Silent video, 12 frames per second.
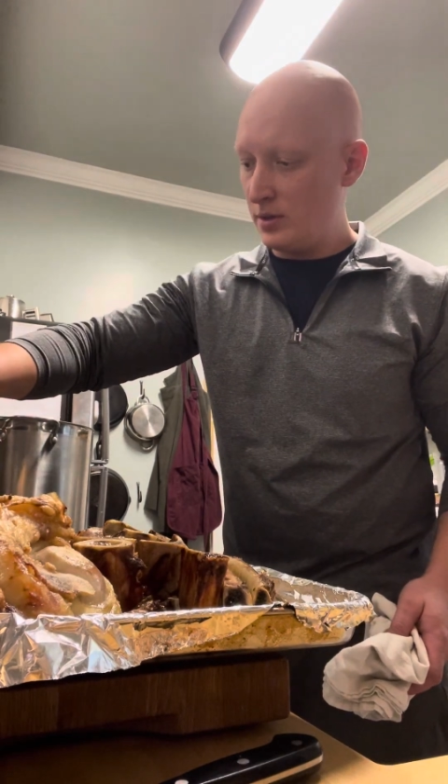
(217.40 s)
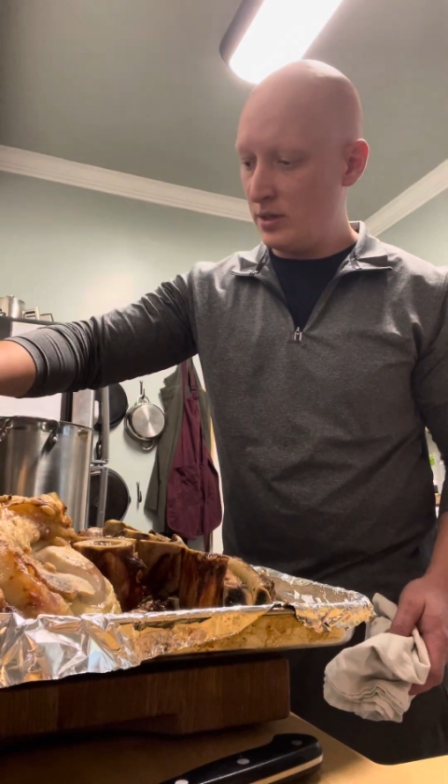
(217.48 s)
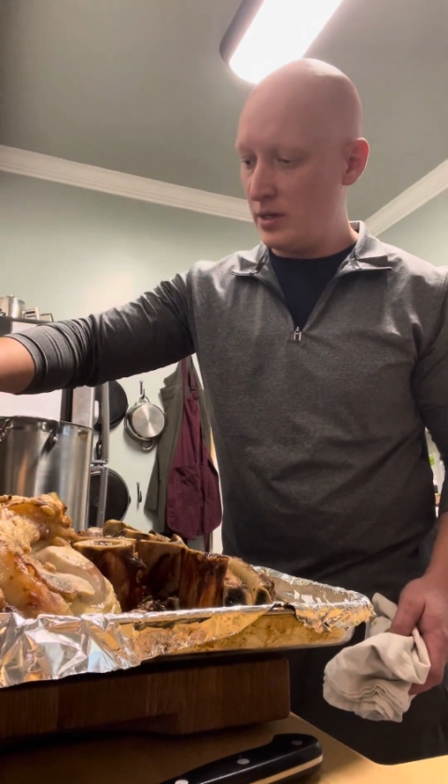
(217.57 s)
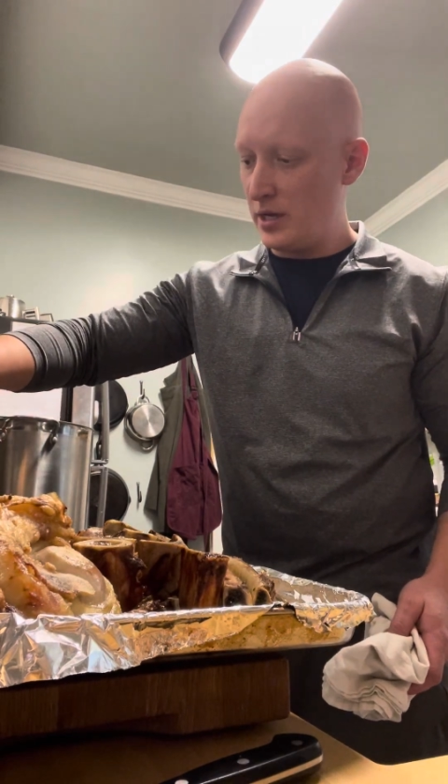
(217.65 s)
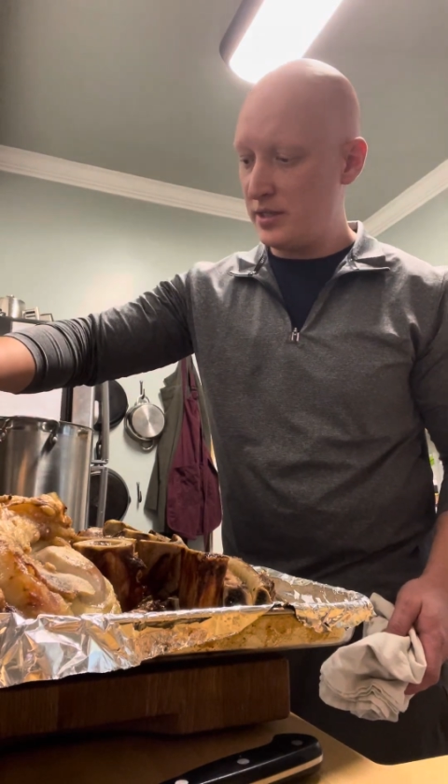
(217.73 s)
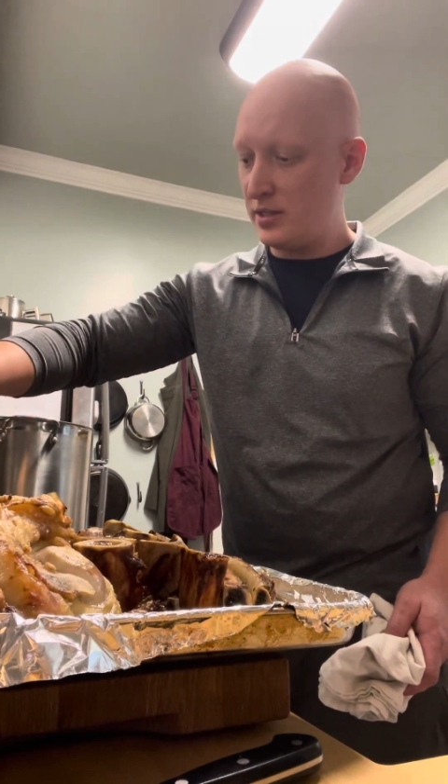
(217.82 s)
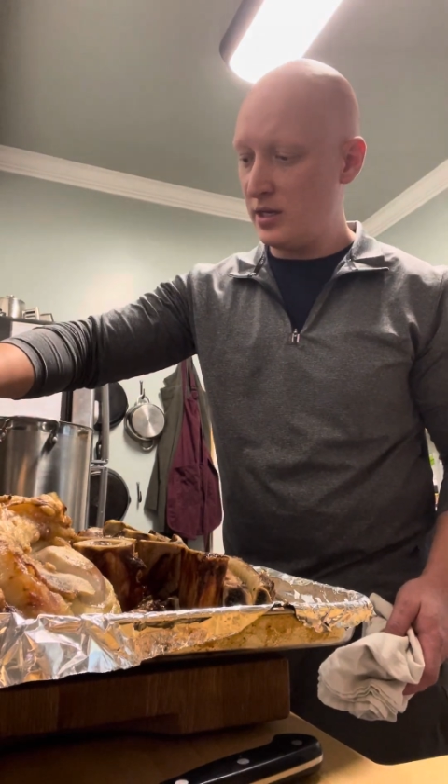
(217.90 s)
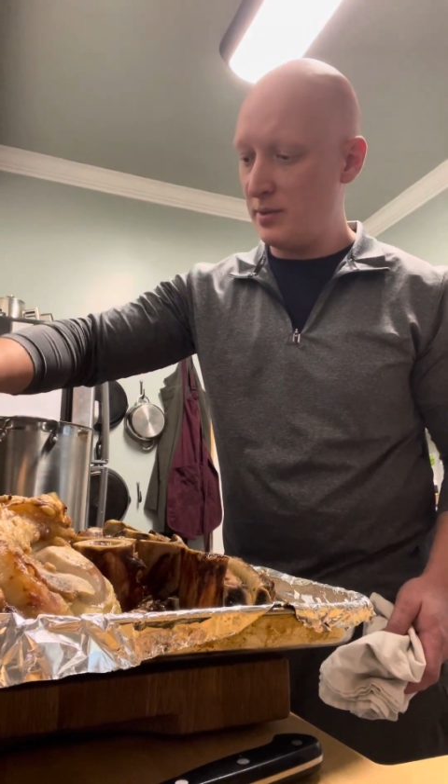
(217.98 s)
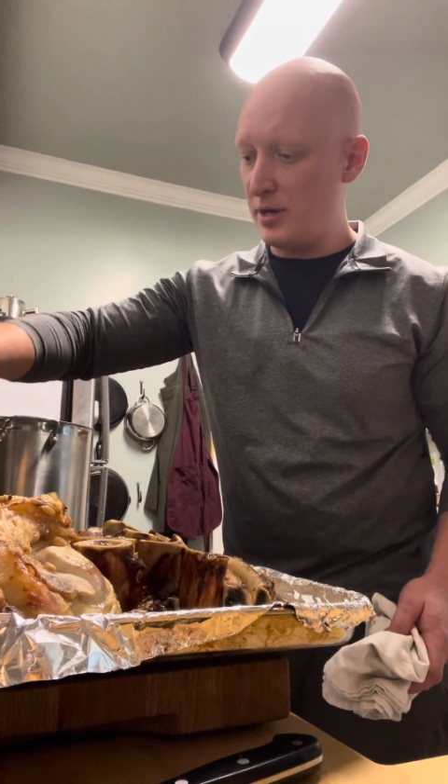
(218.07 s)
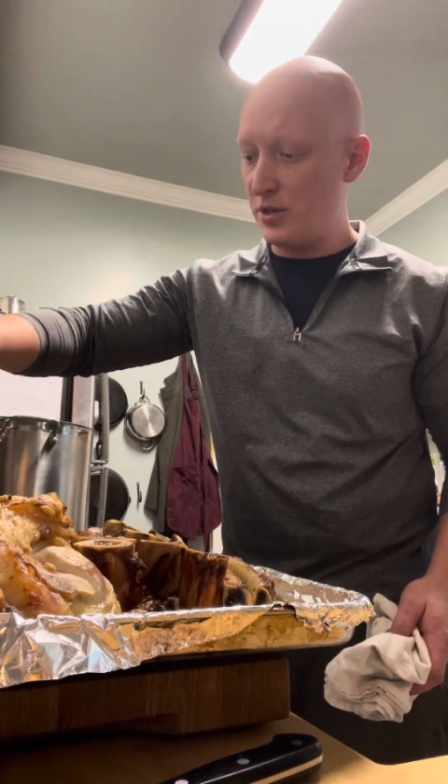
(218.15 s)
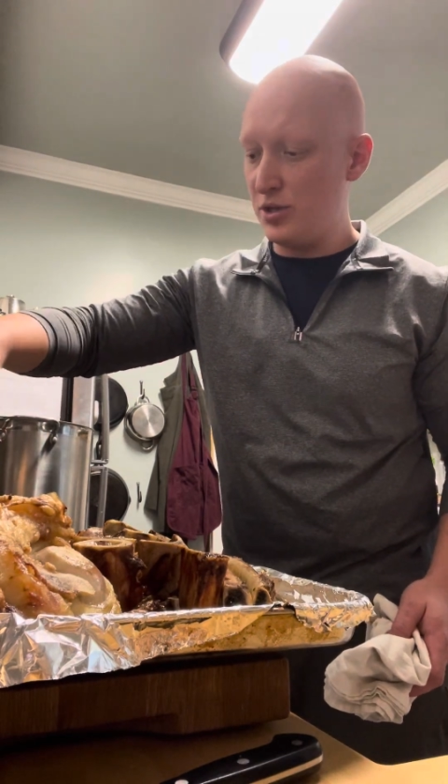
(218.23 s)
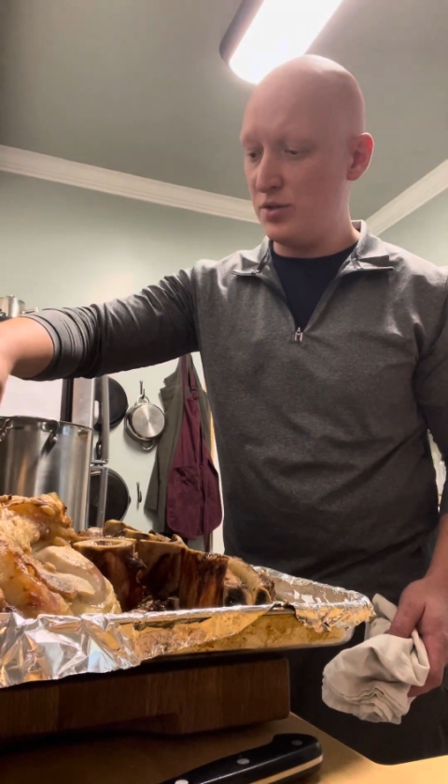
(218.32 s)
Nice thing
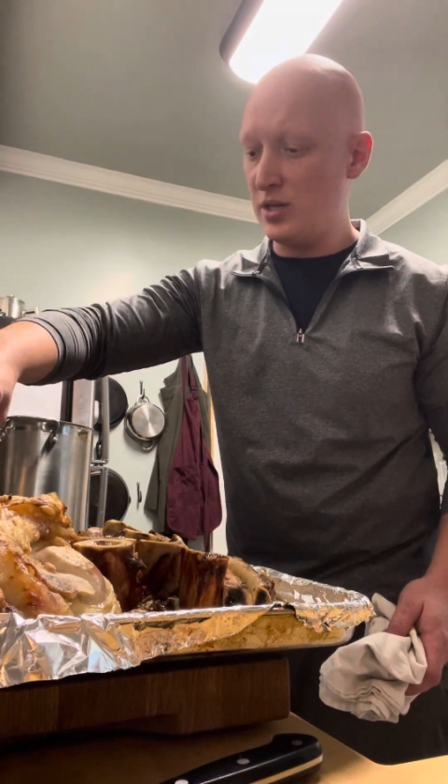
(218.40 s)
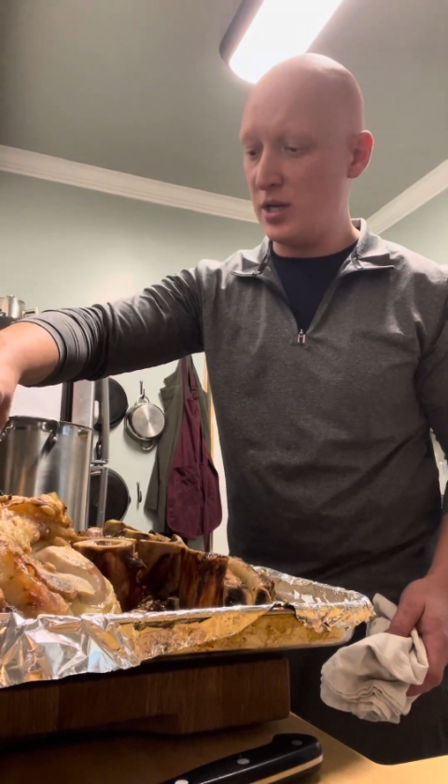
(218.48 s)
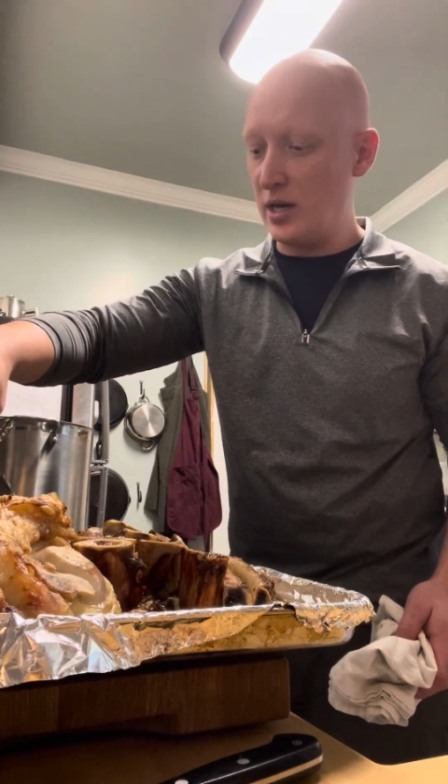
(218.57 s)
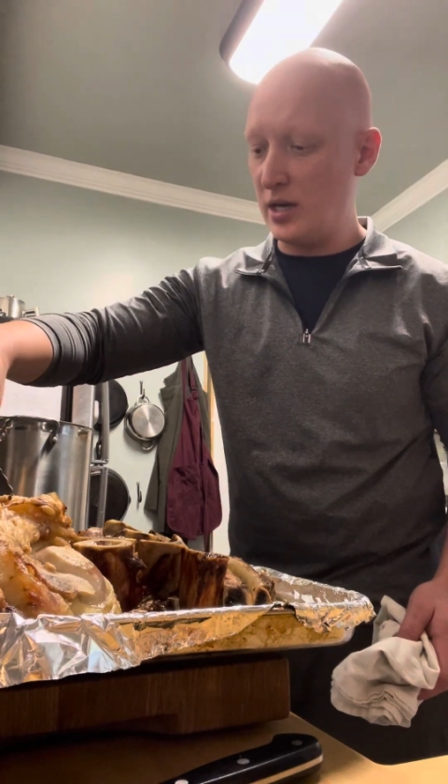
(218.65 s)
about using